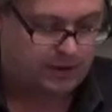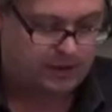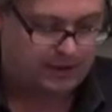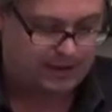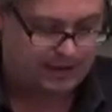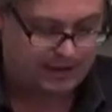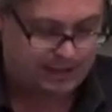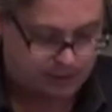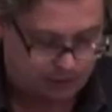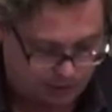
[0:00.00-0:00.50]

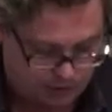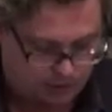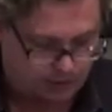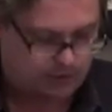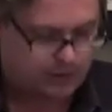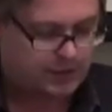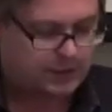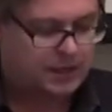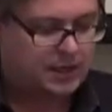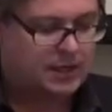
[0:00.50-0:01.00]
Institute
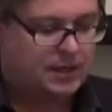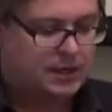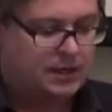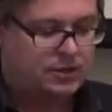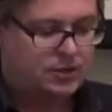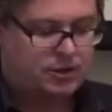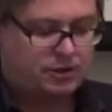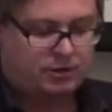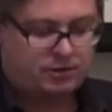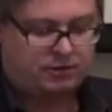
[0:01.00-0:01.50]
in
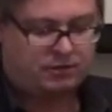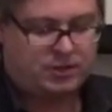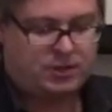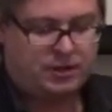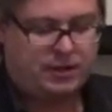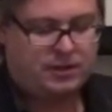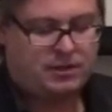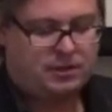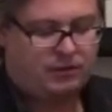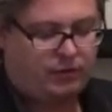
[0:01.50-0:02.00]
charge of
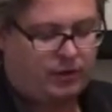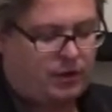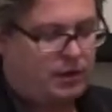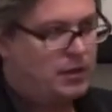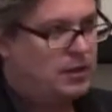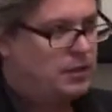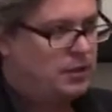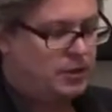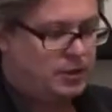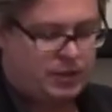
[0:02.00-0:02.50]
scientific
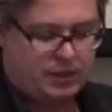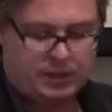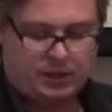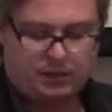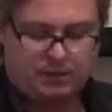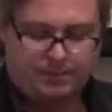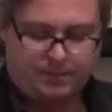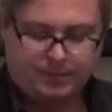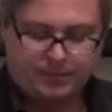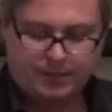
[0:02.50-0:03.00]
culture
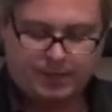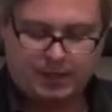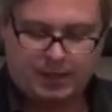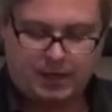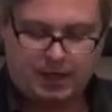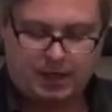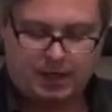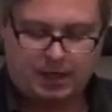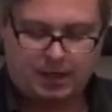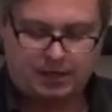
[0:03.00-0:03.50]

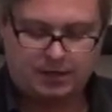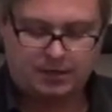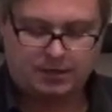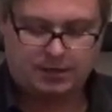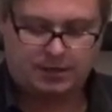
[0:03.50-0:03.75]
and